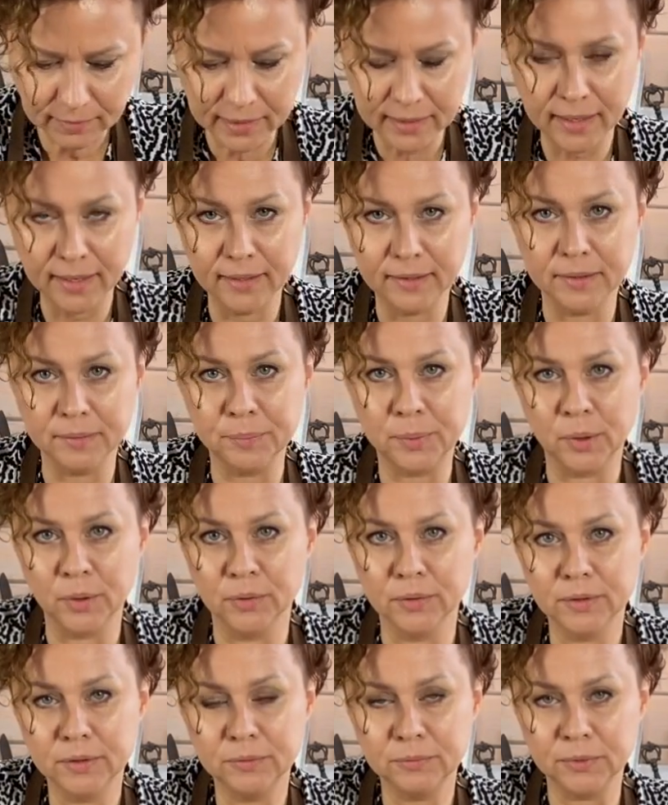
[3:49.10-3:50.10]
And in
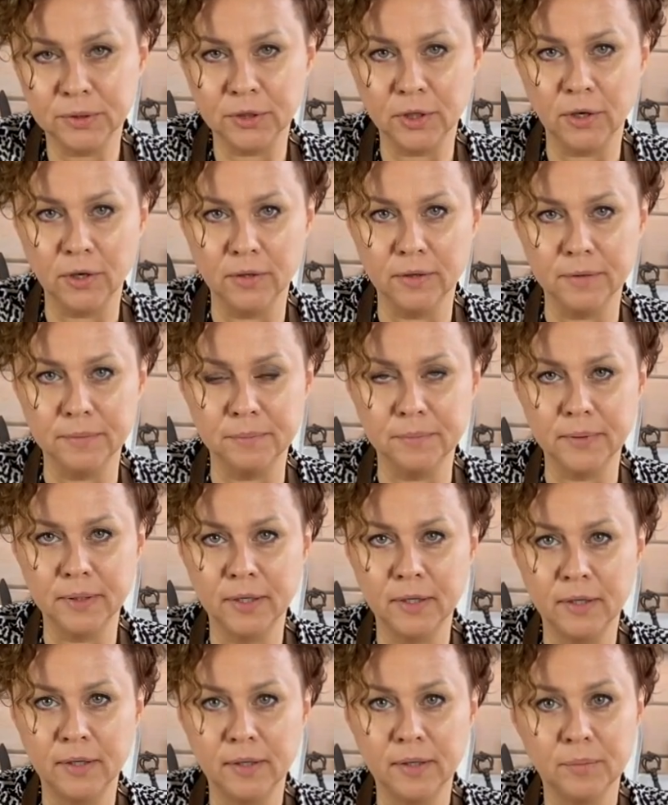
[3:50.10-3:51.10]
Poland, we call them
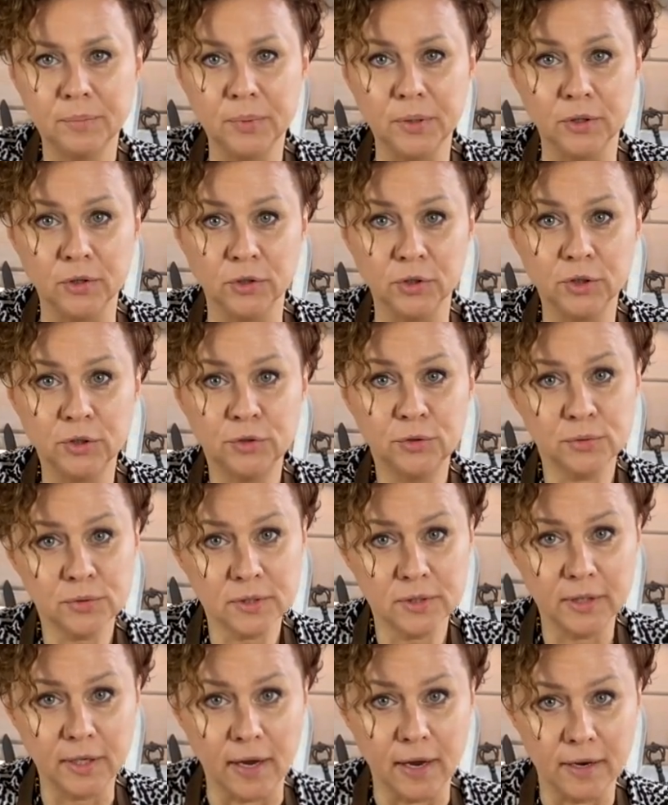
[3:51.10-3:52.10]
PIEROGI
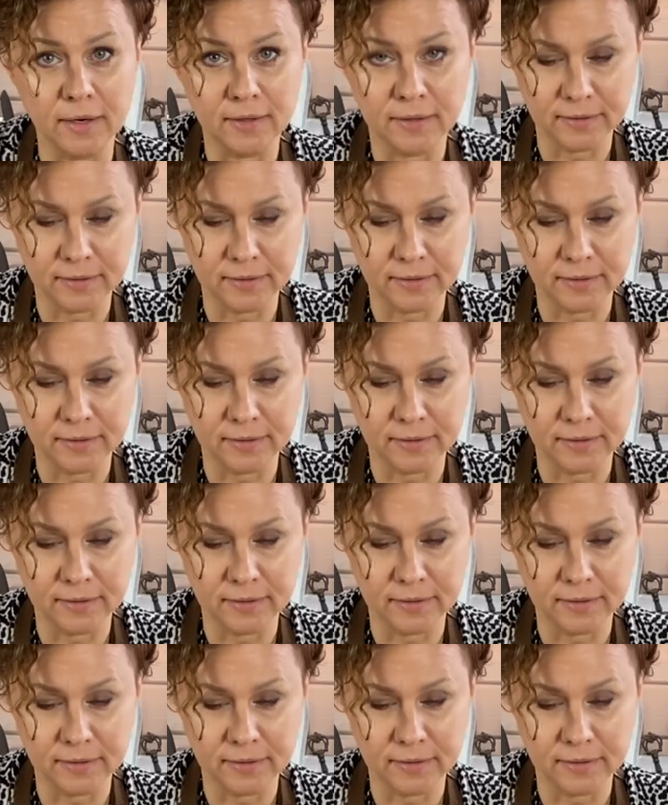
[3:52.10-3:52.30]
RUSKIE.